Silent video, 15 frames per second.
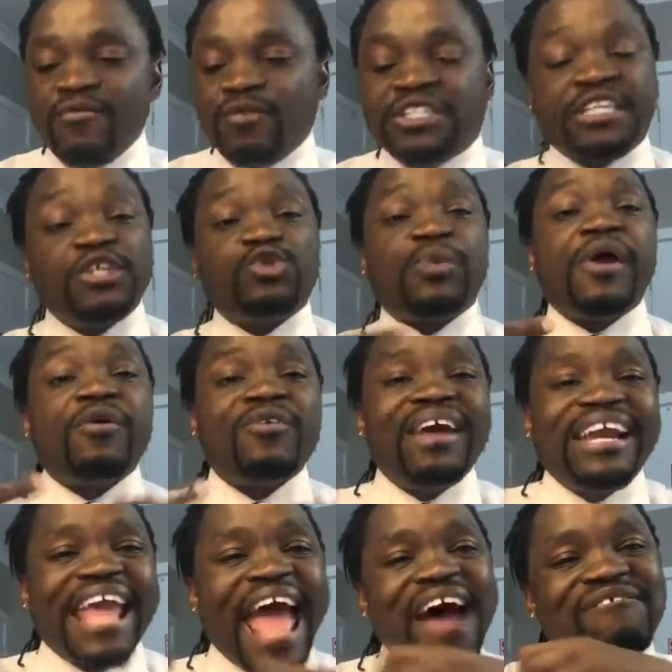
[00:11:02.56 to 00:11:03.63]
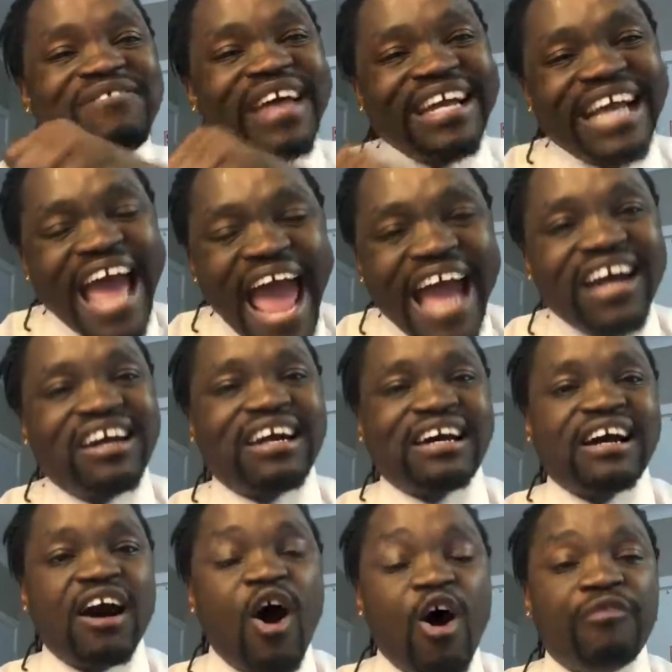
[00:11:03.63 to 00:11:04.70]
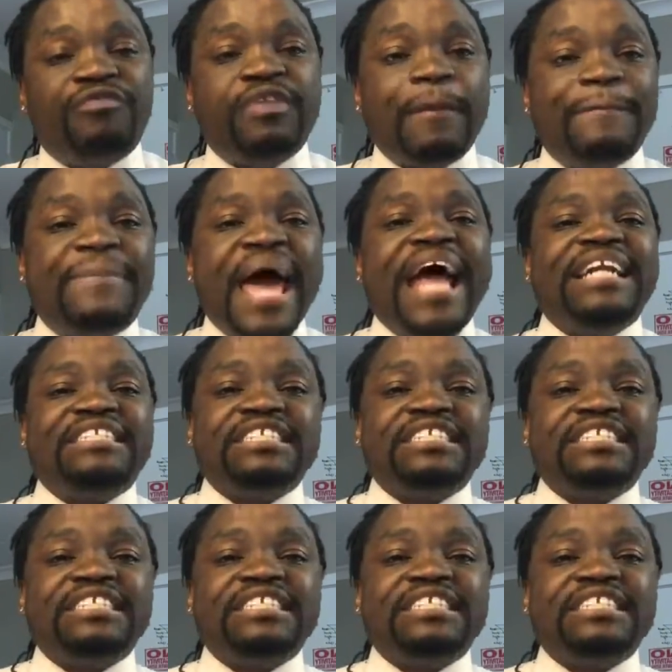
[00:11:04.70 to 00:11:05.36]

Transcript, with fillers: since we already have that anchor of the band,